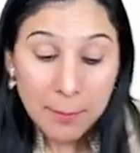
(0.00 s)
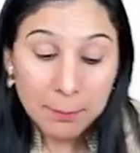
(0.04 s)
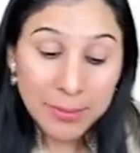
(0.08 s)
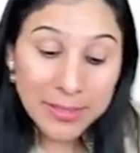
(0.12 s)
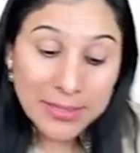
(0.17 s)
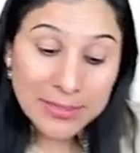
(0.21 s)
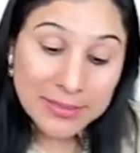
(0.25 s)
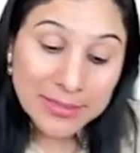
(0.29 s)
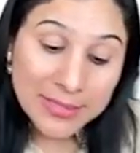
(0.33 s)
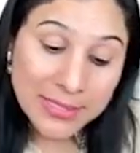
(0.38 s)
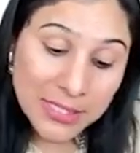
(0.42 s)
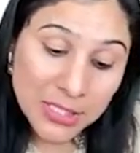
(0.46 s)

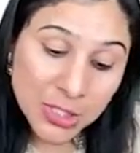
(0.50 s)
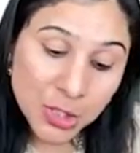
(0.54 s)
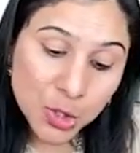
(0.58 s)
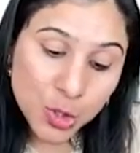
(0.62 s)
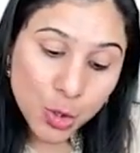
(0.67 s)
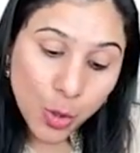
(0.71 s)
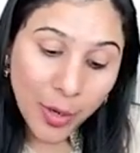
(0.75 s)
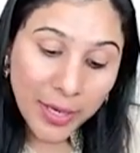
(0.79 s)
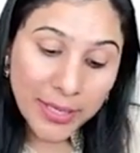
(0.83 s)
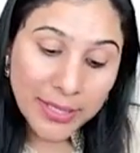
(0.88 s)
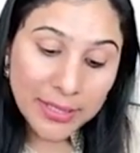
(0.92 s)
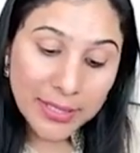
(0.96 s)
But this
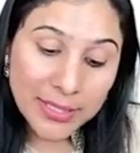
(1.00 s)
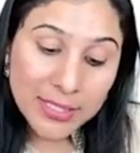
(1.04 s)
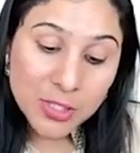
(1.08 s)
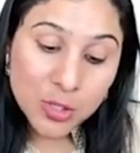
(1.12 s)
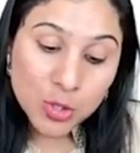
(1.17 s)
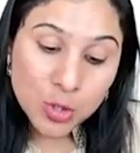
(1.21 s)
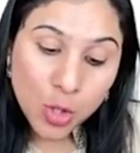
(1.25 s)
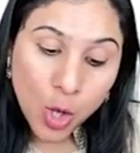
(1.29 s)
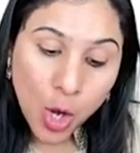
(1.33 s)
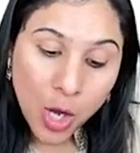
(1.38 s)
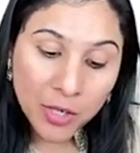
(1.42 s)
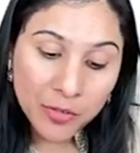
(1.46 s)
joint is
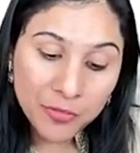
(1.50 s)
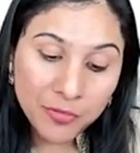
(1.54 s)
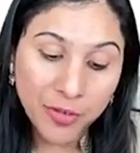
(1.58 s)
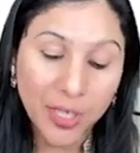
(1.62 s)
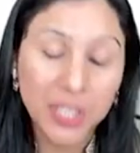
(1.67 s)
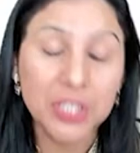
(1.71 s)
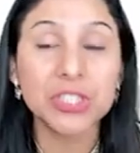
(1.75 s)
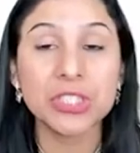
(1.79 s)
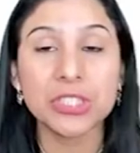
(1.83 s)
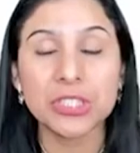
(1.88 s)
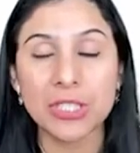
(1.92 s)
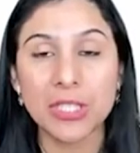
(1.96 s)

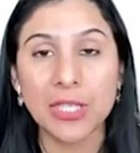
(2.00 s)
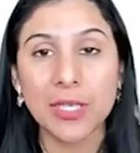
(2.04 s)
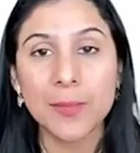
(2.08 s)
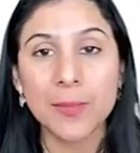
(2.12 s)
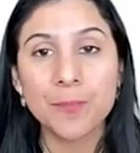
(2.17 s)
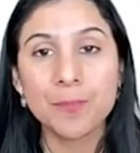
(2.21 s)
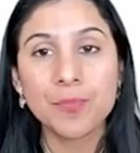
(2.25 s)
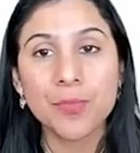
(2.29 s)
non-functional.